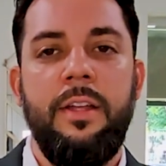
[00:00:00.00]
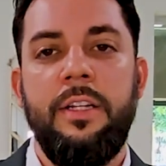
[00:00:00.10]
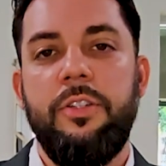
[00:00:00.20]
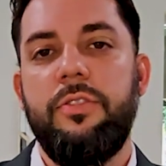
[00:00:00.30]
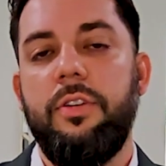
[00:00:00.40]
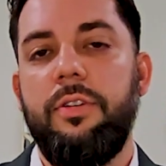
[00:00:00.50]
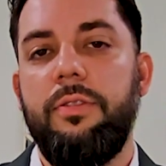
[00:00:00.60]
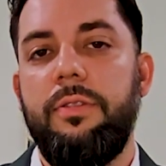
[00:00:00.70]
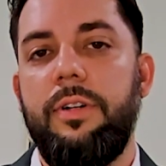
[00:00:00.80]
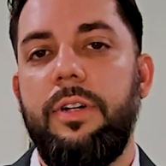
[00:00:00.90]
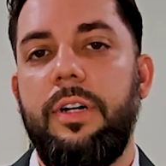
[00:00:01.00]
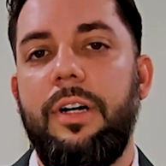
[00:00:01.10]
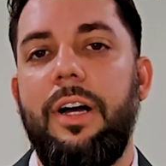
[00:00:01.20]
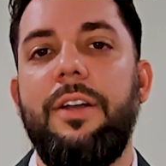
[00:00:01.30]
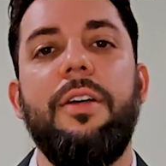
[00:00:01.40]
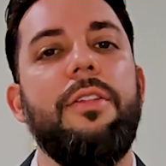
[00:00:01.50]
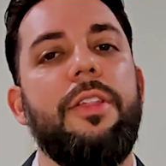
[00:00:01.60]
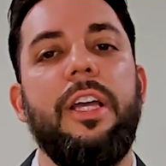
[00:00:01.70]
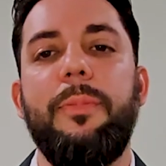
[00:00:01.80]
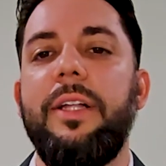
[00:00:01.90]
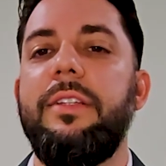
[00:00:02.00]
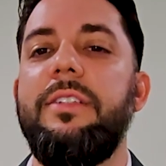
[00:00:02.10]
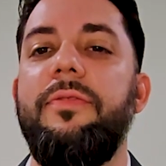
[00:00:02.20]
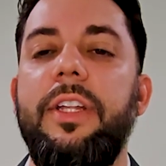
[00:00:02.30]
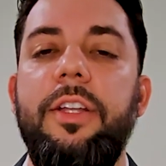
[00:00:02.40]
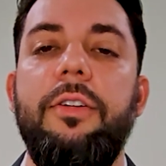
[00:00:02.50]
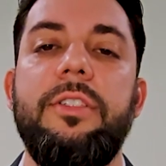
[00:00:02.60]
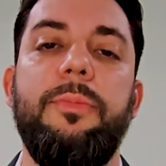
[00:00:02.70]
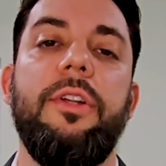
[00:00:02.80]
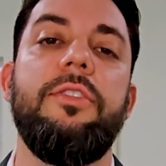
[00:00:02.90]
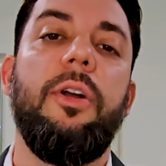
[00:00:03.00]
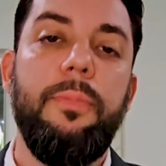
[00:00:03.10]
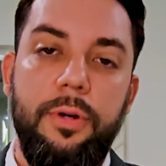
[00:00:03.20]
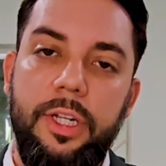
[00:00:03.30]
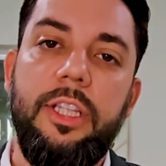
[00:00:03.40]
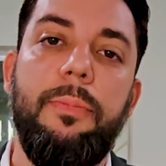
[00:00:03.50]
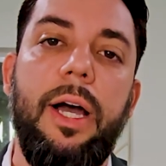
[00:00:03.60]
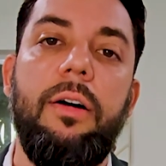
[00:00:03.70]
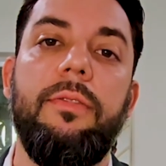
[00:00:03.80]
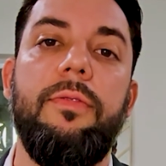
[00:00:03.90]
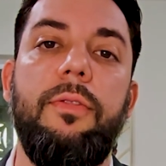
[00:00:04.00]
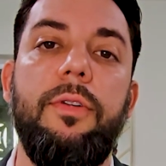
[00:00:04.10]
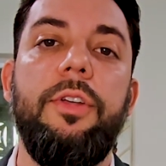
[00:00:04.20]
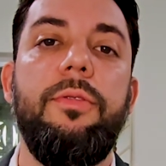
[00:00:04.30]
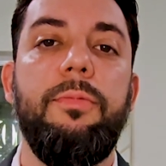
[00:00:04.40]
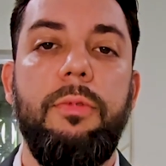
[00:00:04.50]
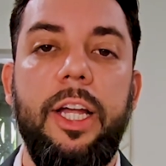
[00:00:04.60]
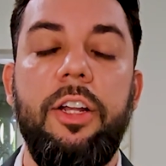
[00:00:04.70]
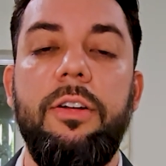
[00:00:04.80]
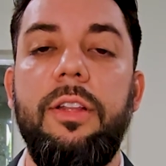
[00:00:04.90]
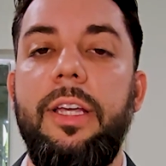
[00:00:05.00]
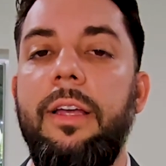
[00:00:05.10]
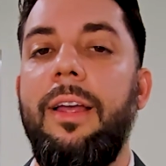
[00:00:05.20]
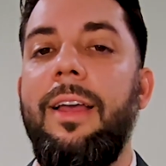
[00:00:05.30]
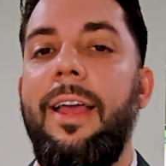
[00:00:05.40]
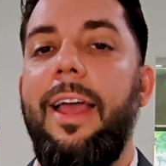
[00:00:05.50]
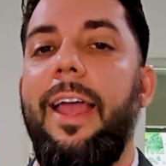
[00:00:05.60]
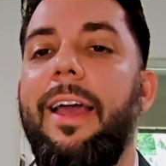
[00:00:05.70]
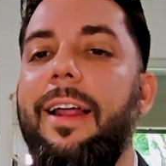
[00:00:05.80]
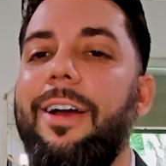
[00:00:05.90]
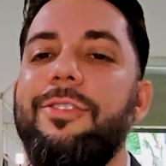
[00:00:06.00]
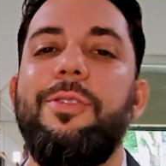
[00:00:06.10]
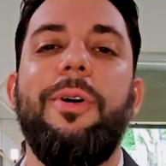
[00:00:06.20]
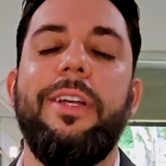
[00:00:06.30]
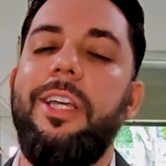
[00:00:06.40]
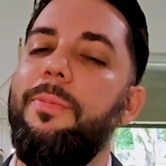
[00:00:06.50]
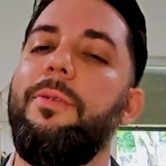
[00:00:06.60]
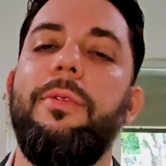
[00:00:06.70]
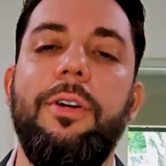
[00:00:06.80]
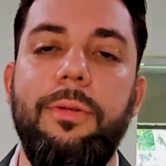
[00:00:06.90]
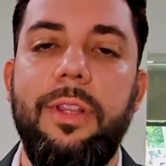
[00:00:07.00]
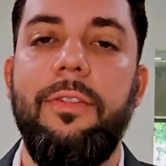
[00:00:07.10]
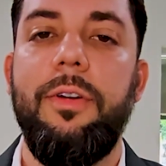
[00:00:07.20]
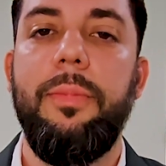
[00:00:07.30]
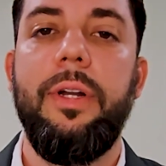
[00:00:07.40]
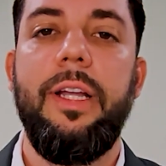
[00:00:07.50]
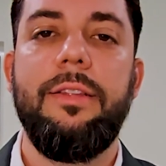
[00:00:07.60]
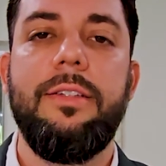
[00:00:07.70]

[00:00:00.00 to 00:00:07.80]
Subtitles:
So another thing about these videos, I'm gonna start putting them out for you regularly. And I also wanna keep it real with everybody at the